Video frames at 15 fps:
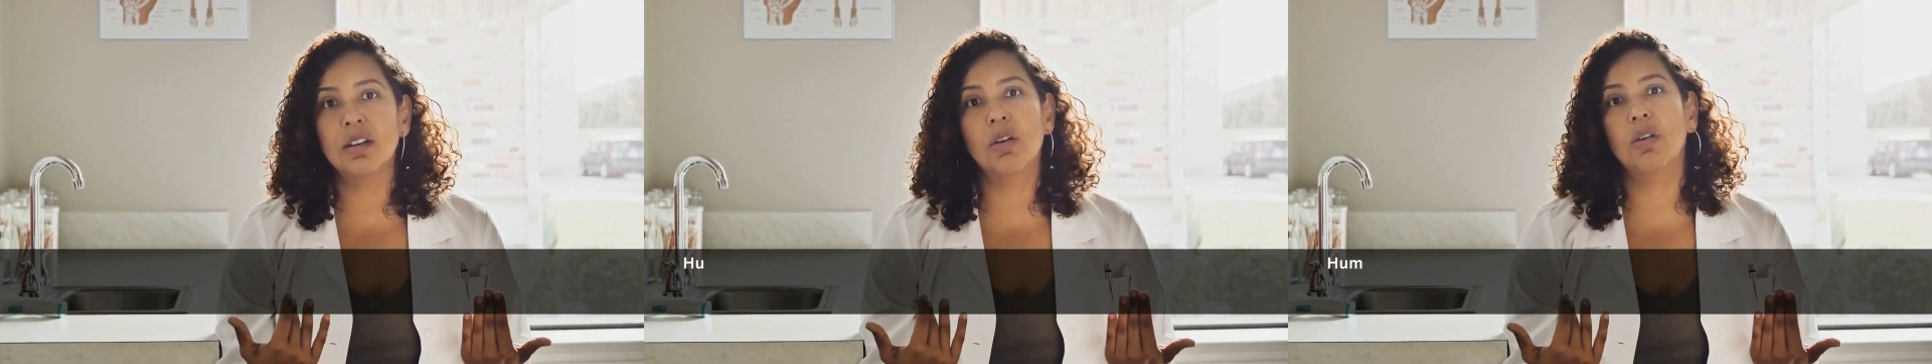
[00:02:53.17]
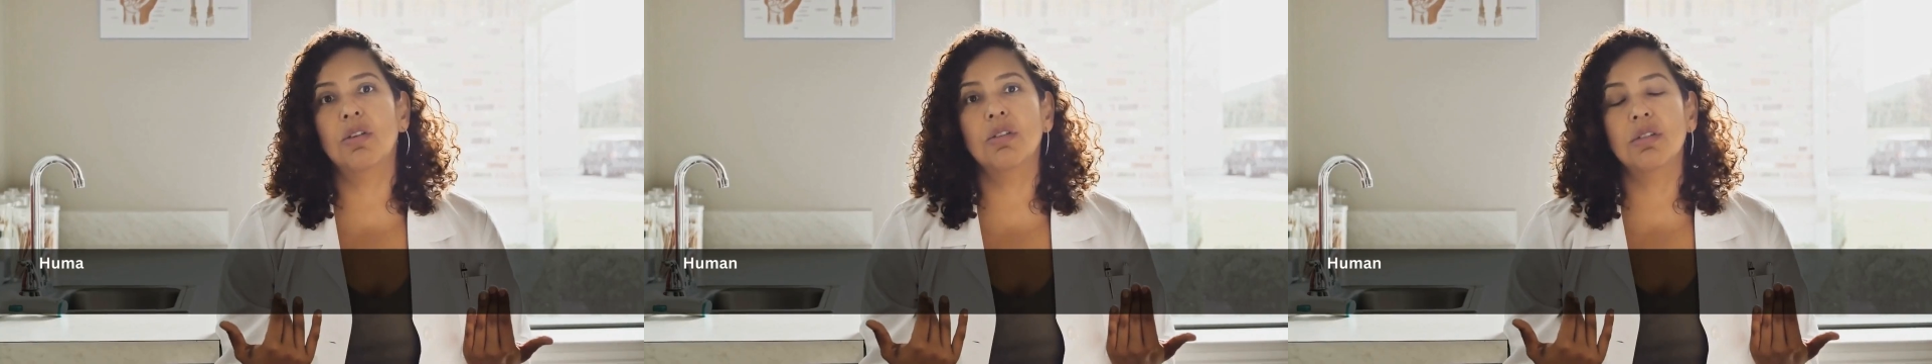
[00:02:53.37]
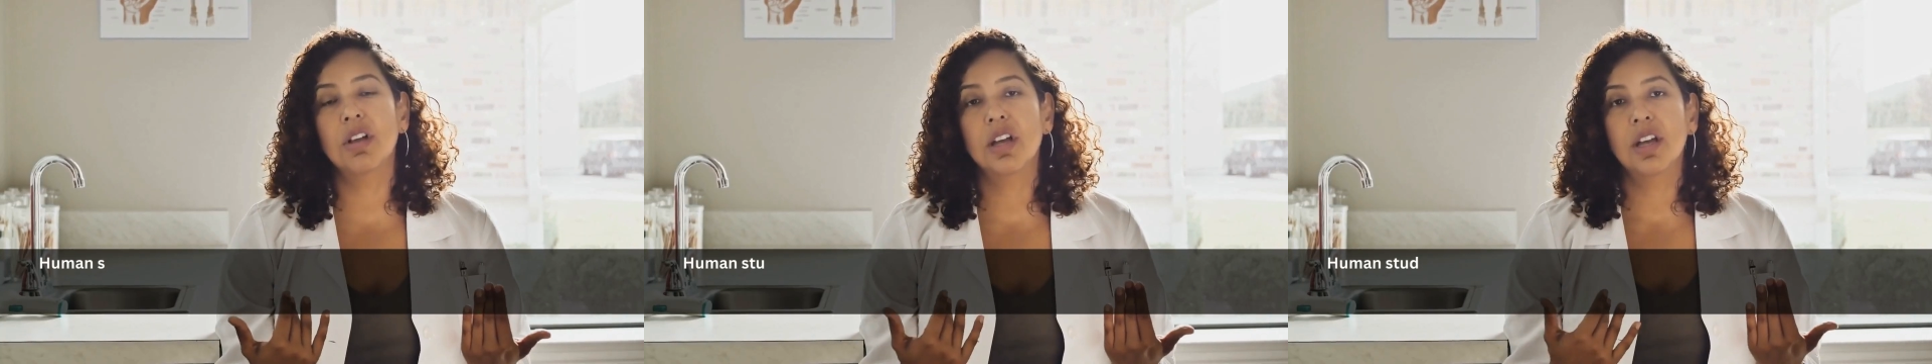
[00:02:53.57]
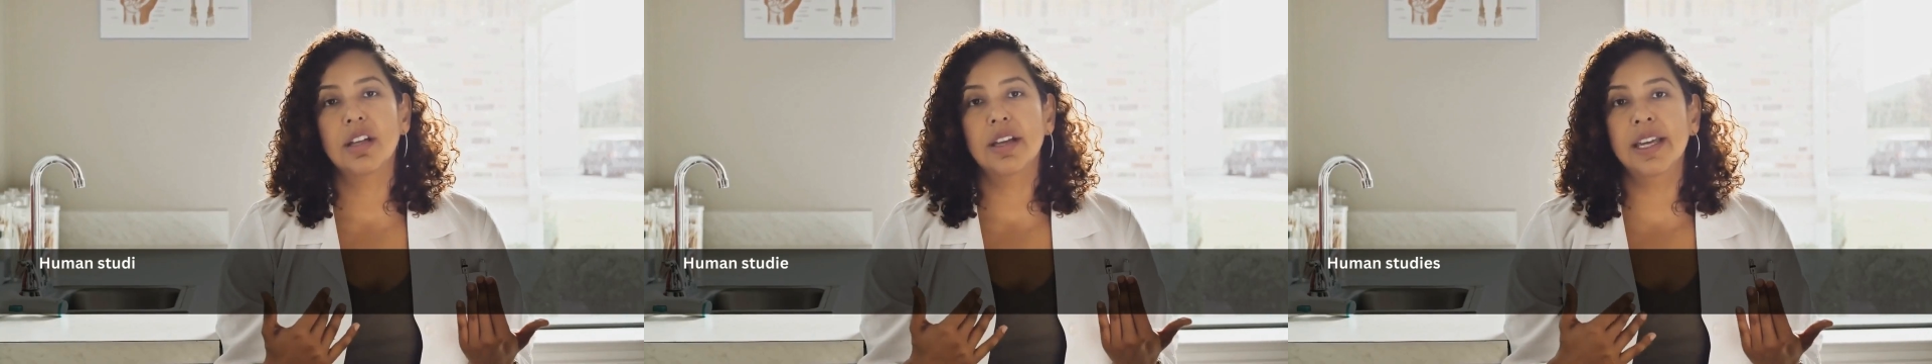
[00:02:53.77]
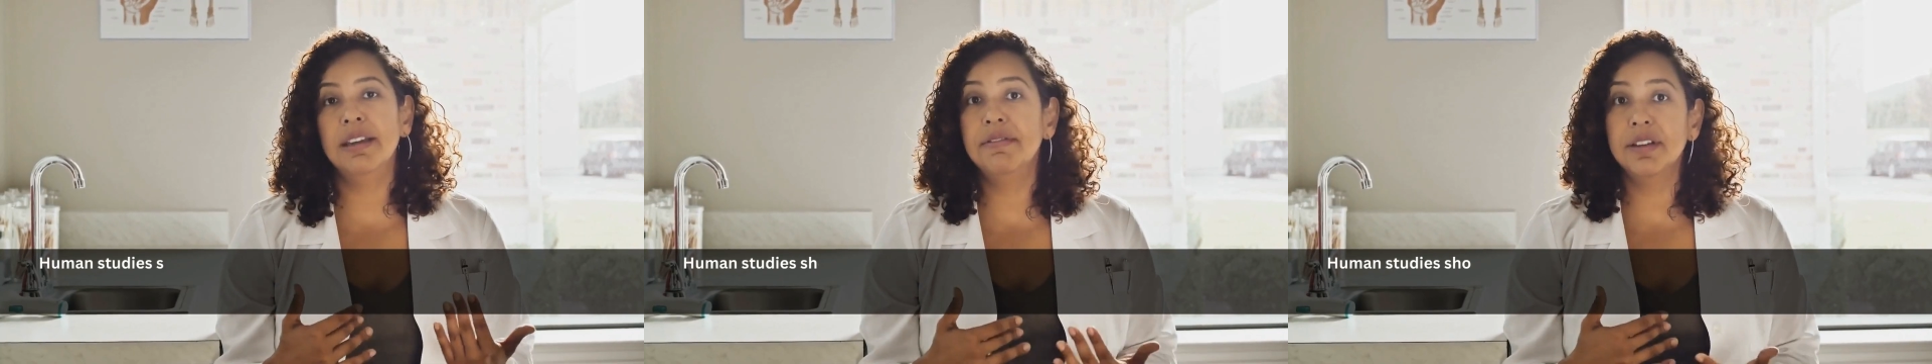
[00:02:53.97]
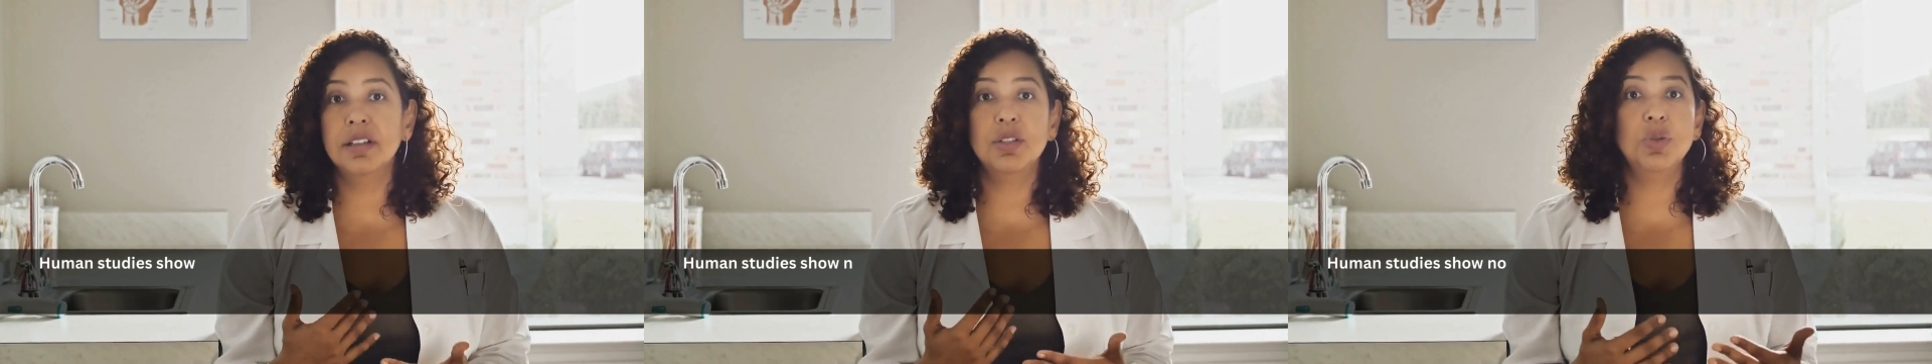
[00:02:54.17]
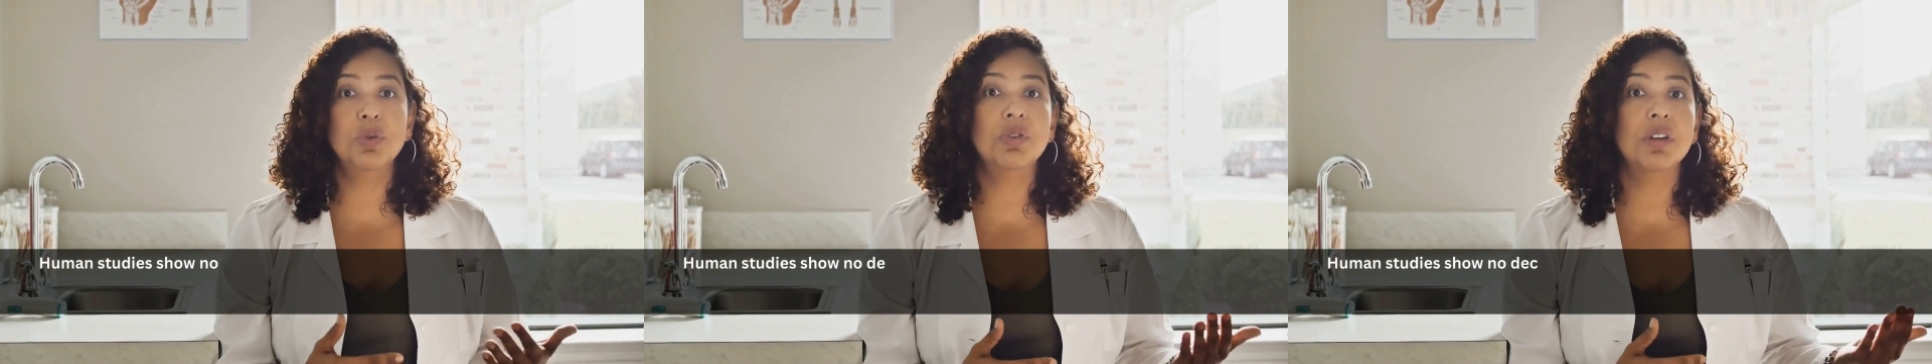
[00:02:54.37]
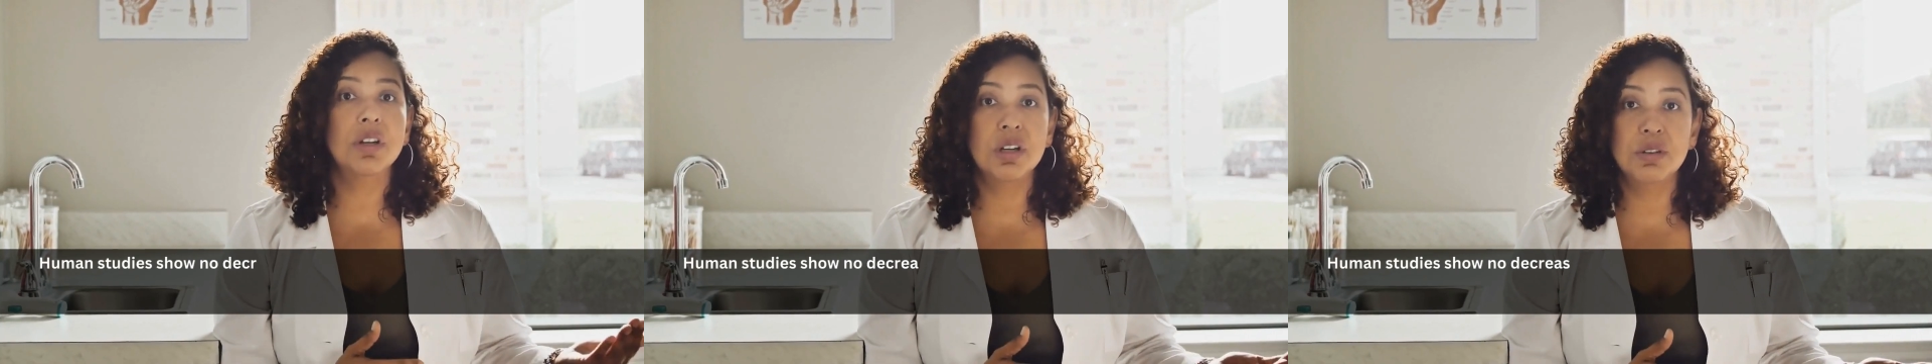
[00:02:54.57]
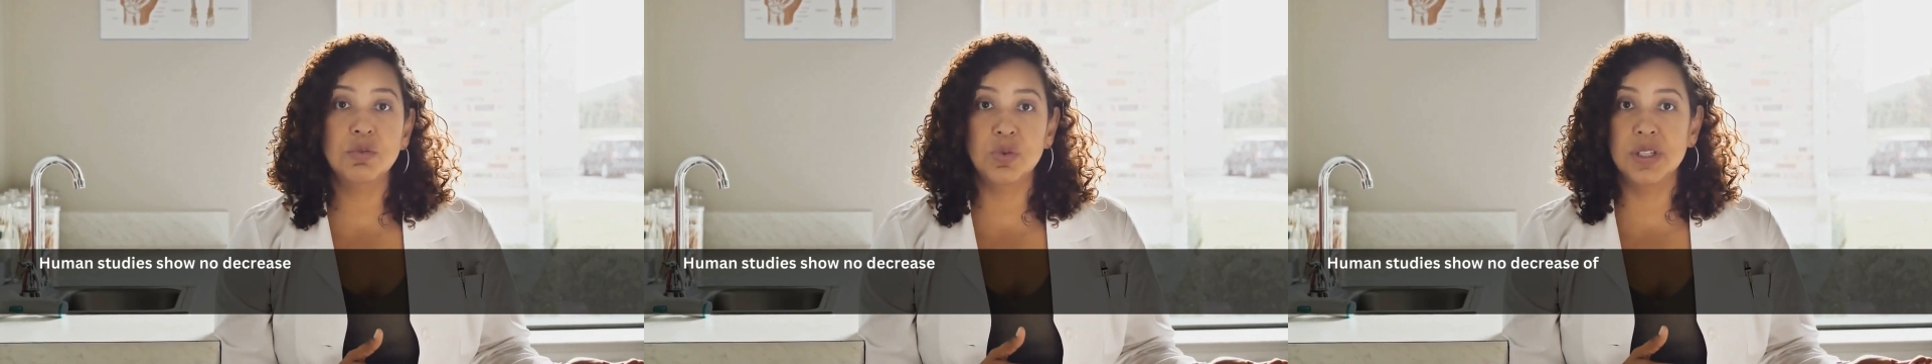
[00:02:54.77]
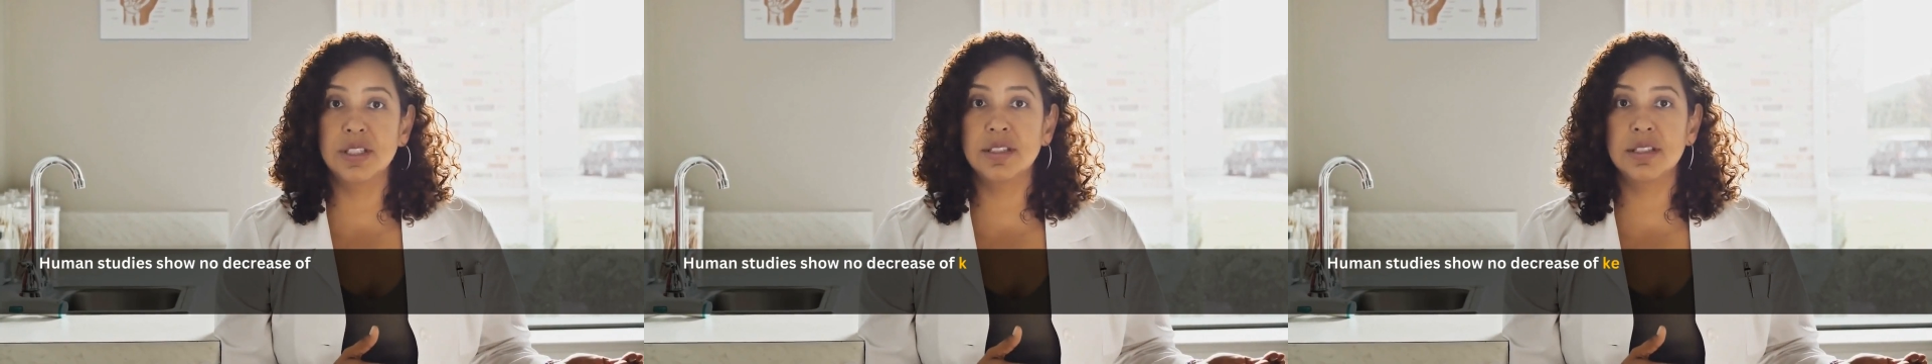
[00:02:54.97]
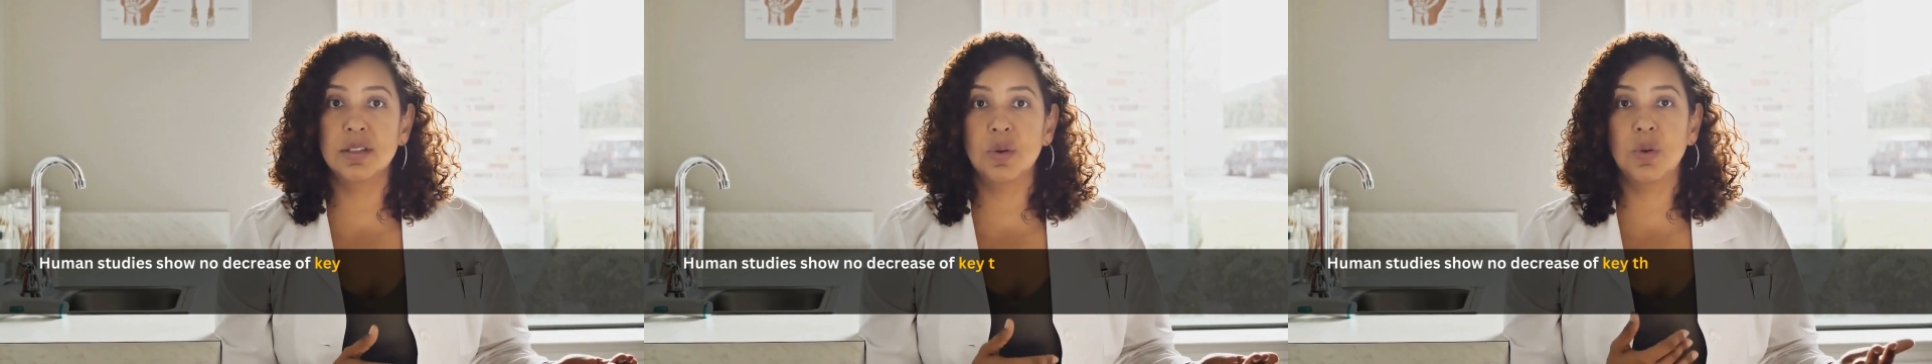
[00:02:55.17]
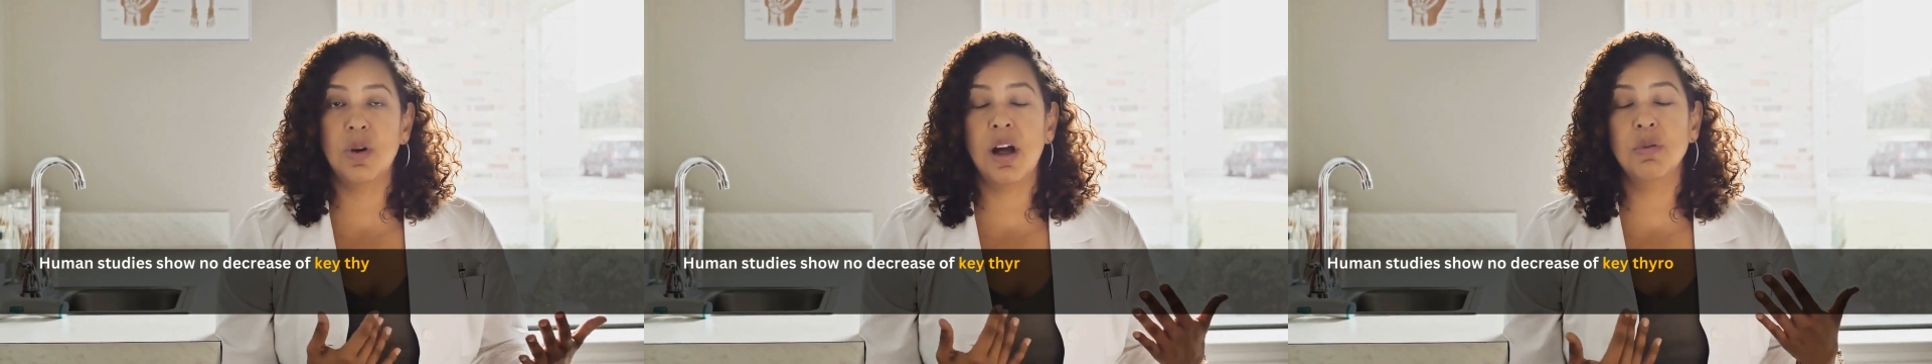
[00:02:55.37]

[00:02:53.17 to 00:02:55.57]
But human studies show no decrease of key